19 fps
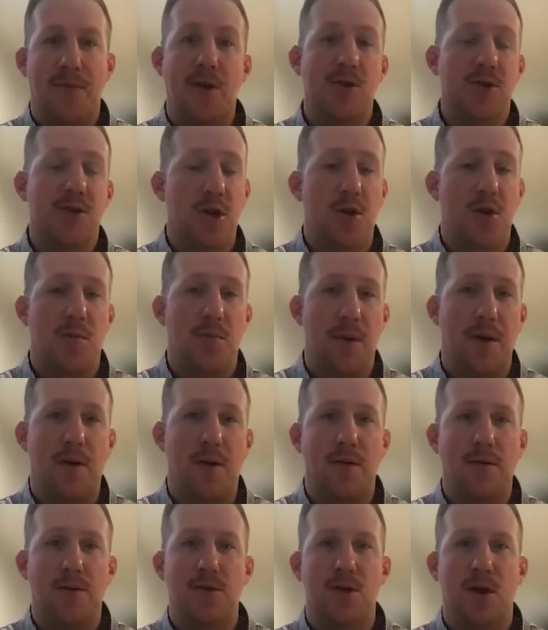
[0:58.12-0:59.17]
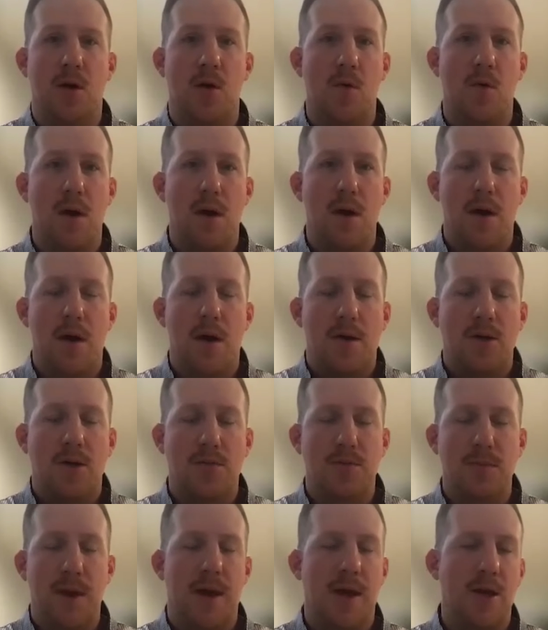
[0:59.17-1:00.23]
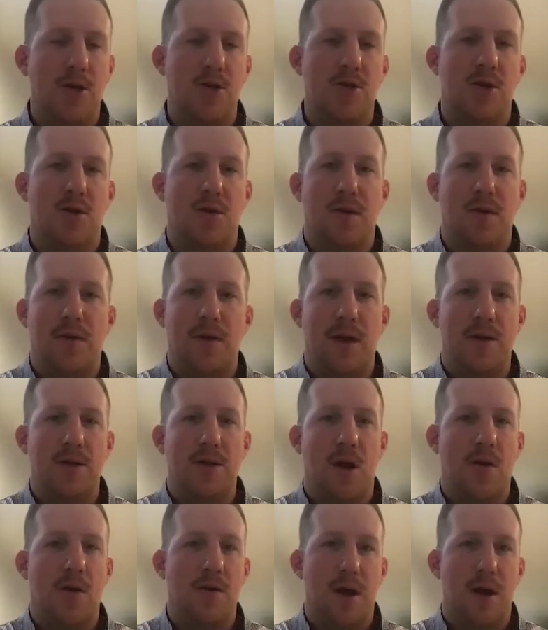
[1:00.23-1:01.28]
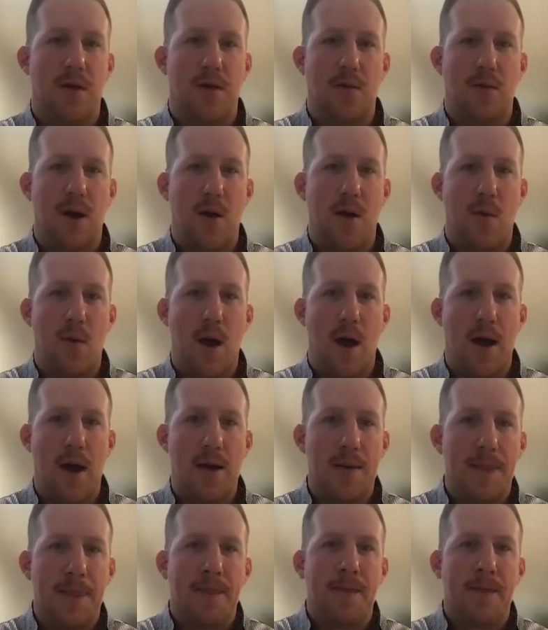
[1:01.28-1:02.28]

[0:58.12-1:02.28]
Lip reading: to your bill. So just making sure that things are done the right way.